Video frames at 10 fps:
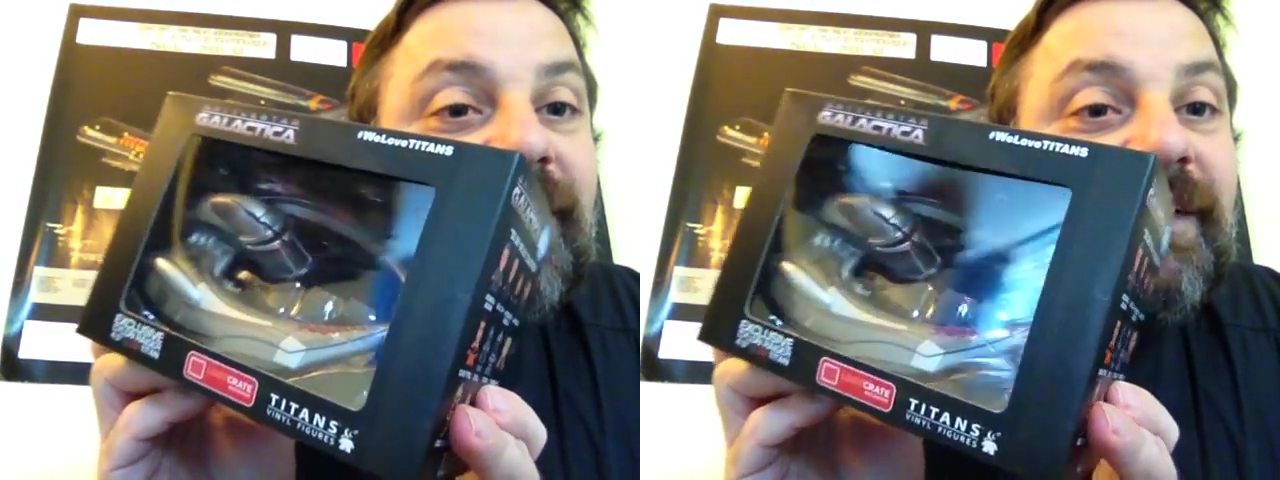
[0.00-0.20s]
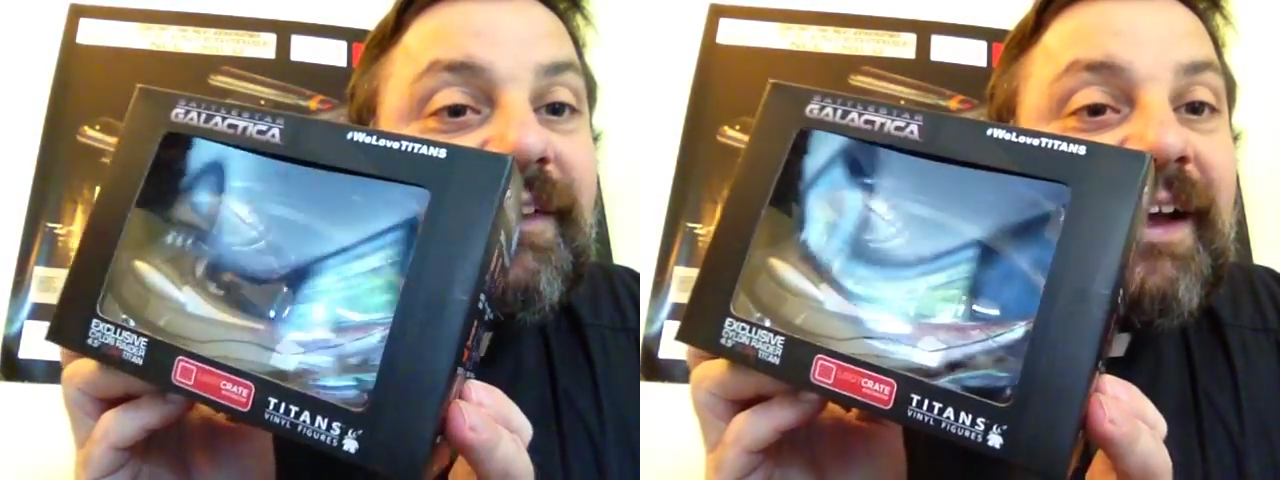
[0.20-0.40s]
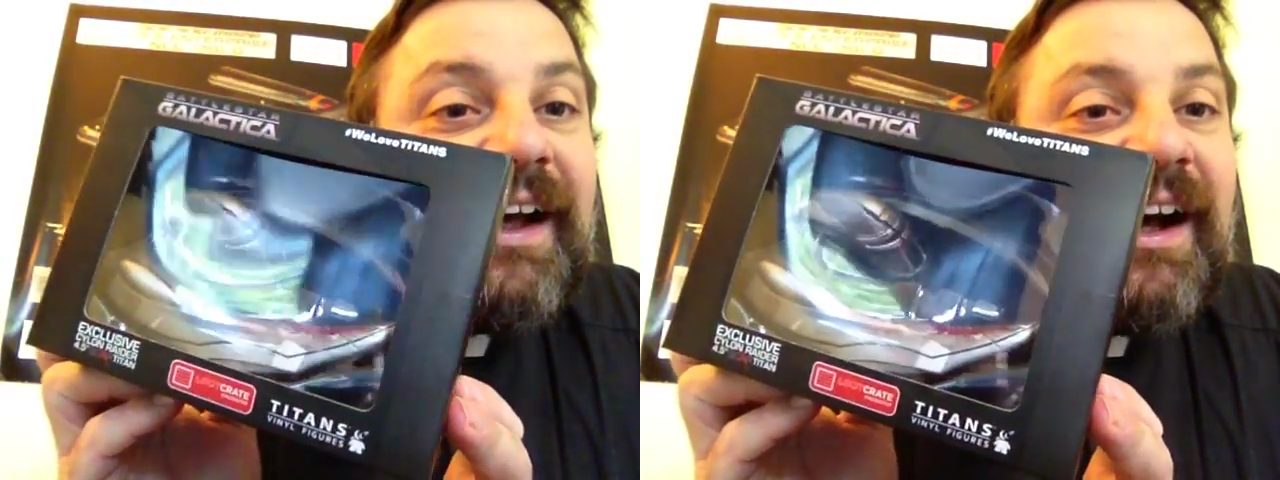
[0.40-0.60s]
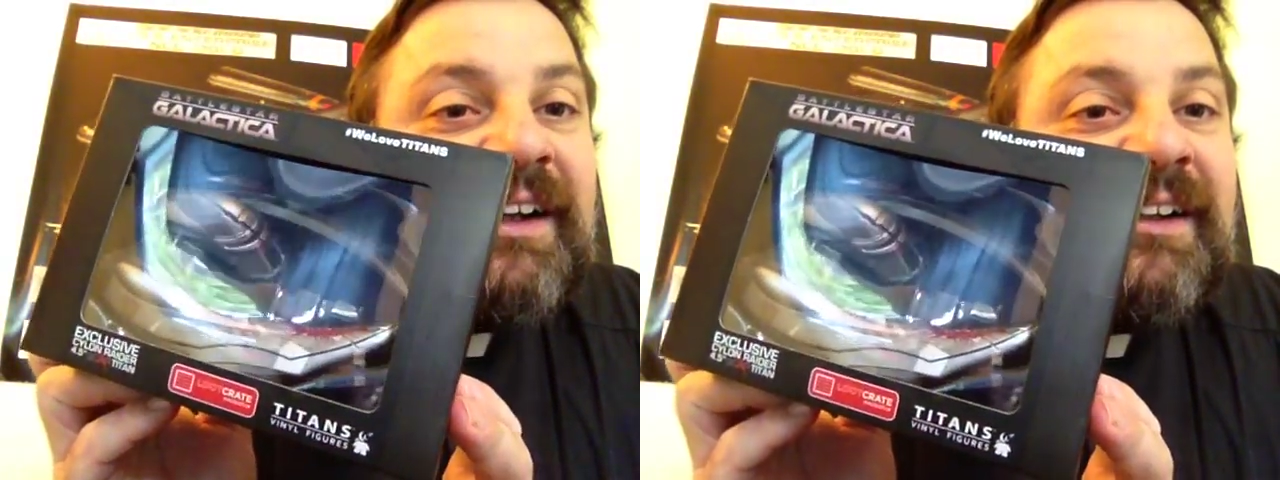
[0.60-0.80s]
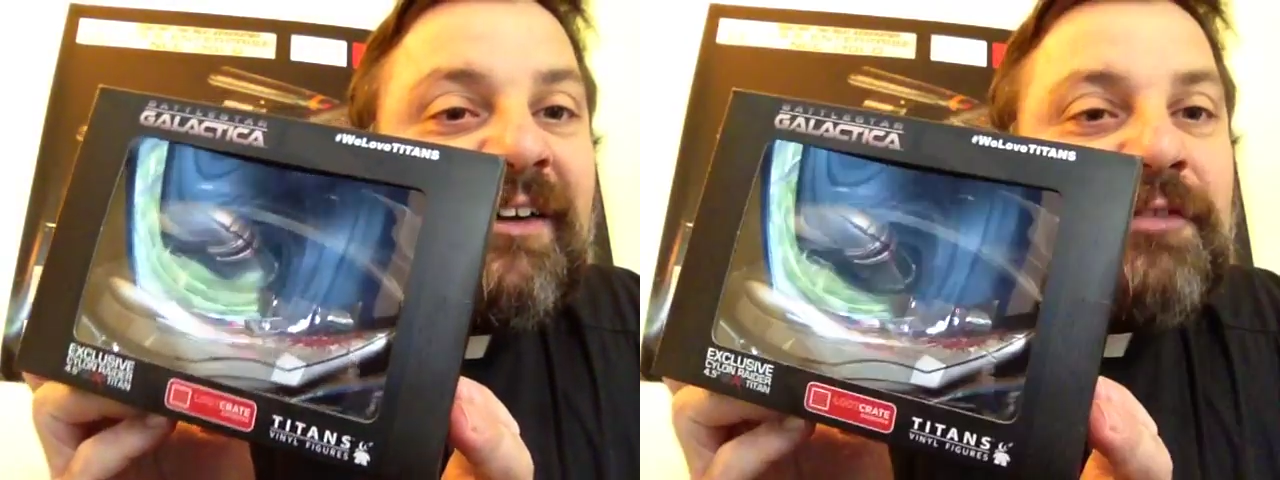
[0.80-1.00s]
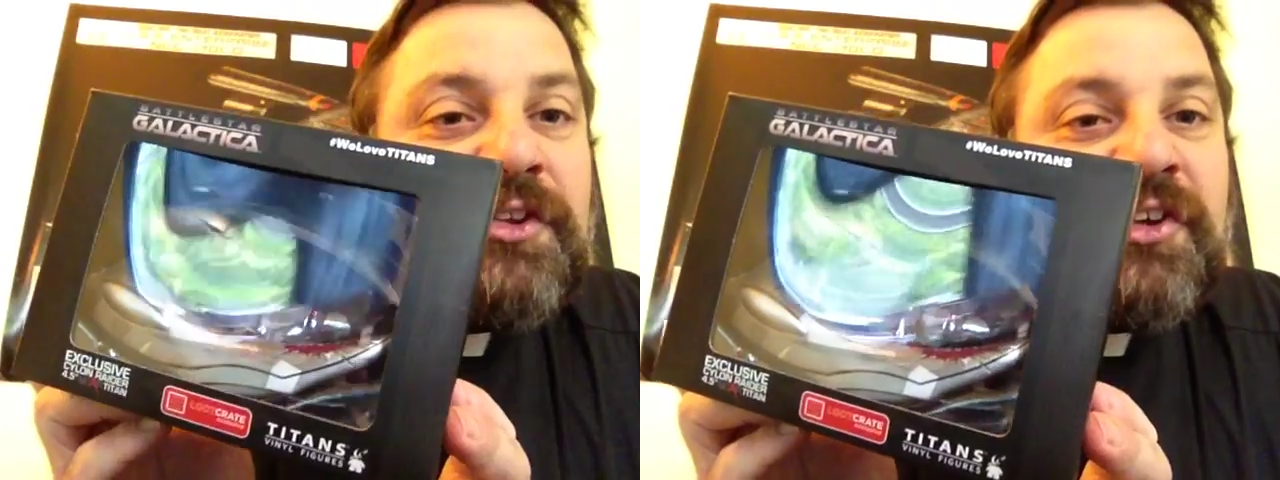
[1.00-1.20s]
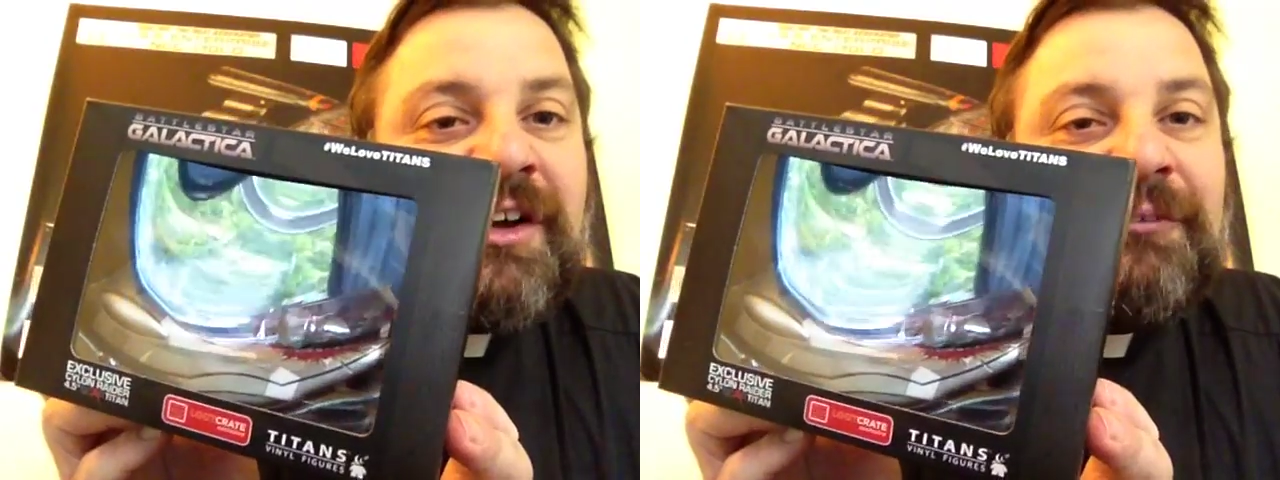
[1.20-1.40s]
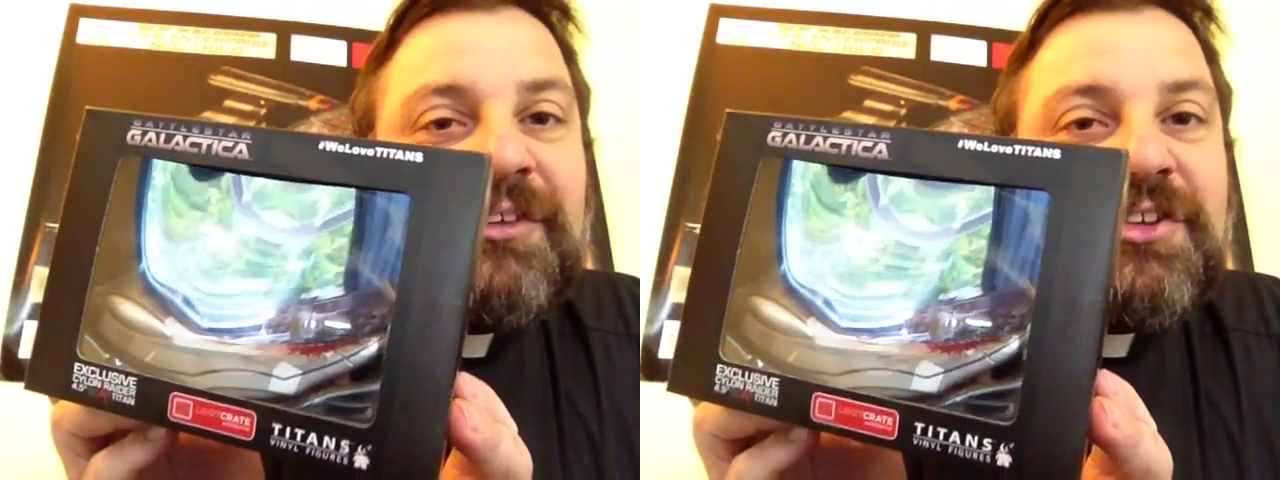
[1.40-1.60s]
Look at that. I love the
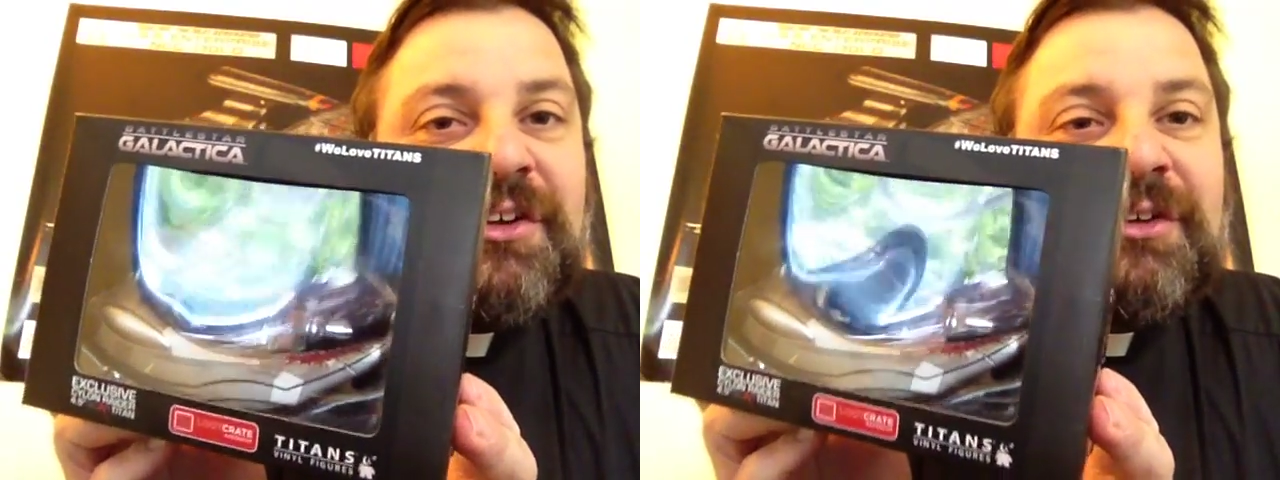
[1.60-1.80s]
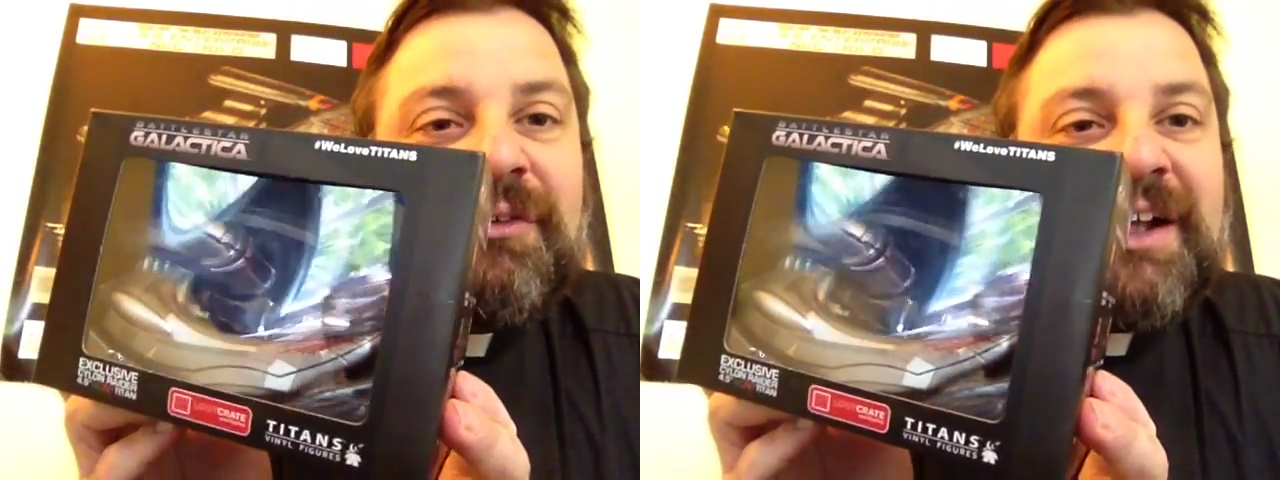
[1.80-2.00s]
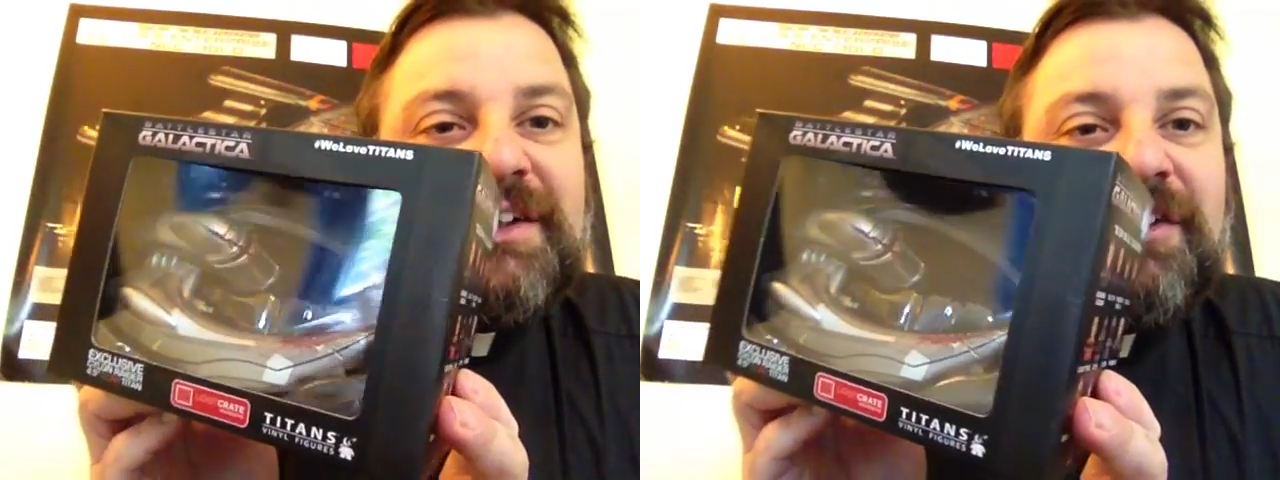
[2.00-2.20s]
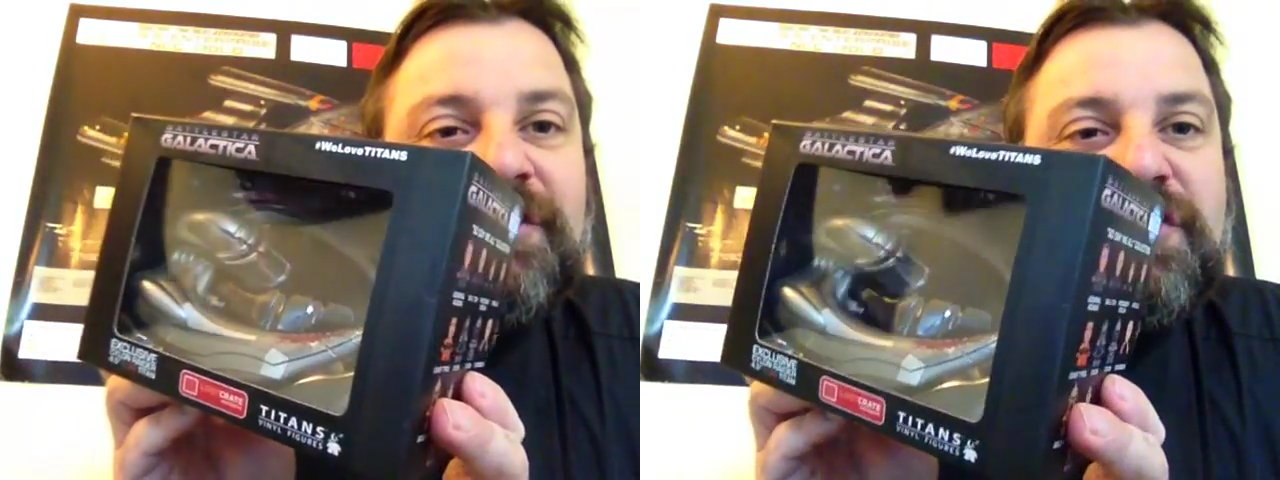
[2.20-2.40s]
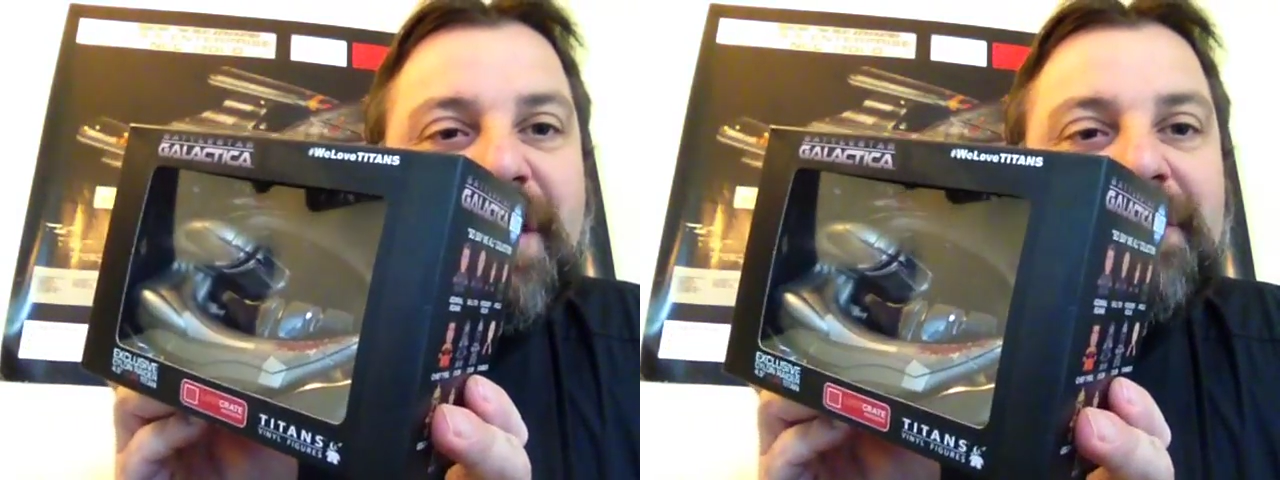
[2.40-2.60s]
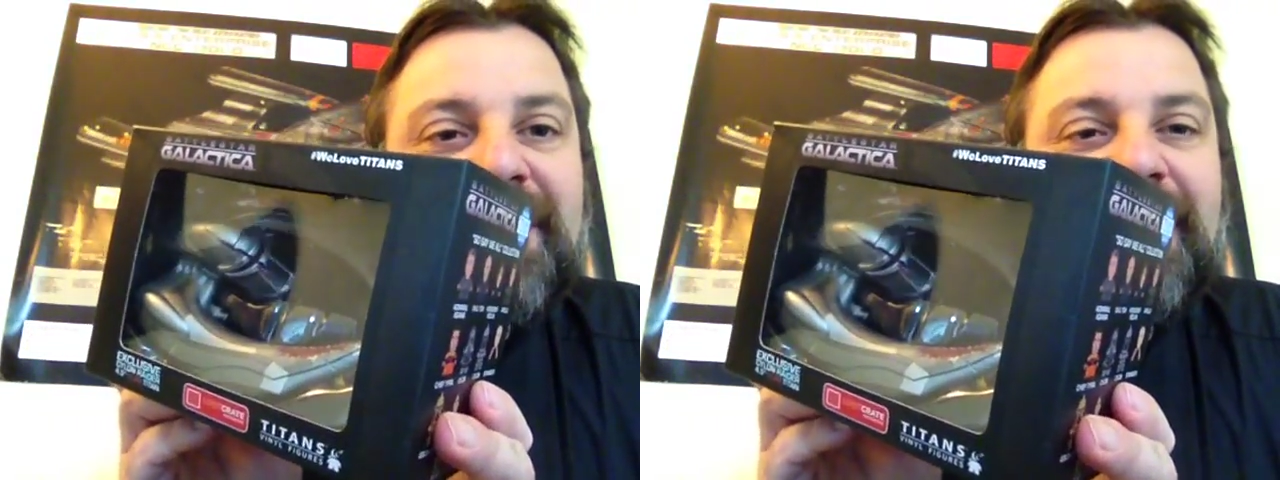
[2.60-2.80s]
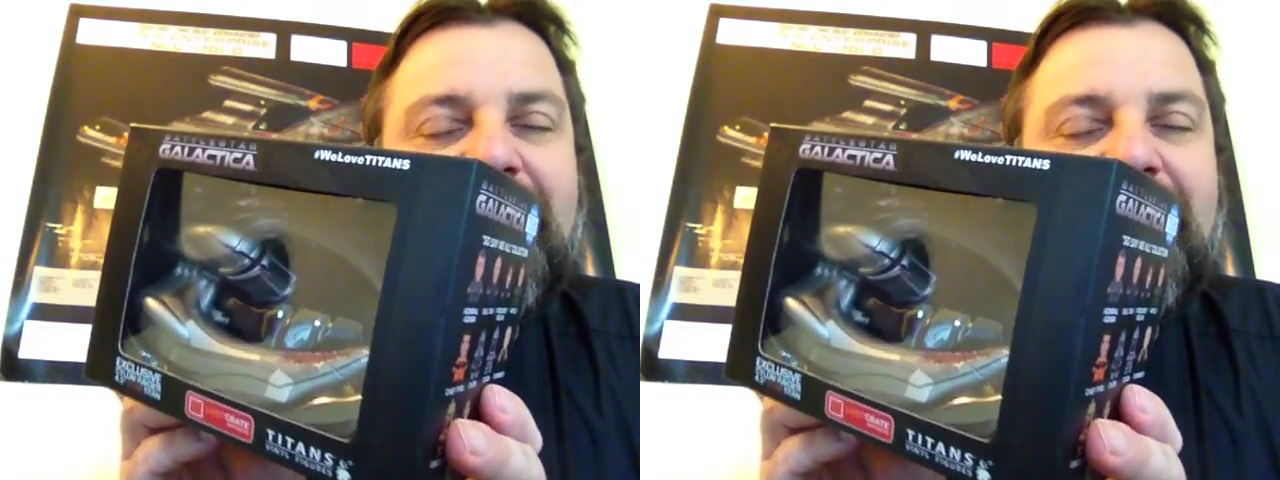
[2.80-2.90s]
Cylon Raider. It's sort of great concept.